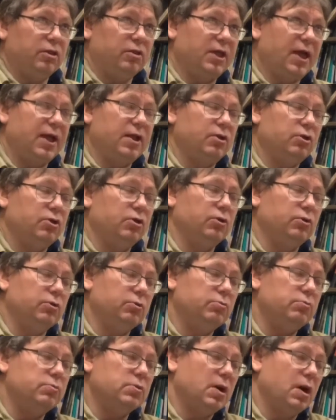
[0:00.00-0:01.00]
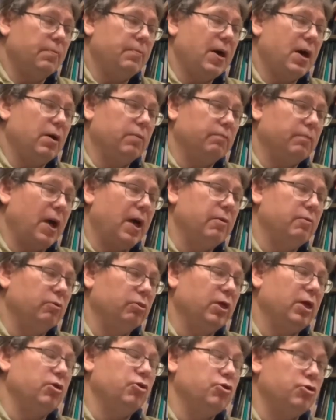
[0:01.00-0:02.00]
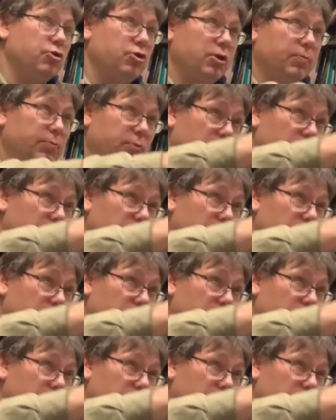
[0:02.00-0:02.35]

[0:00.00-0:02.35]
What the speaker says: that do about my relationship to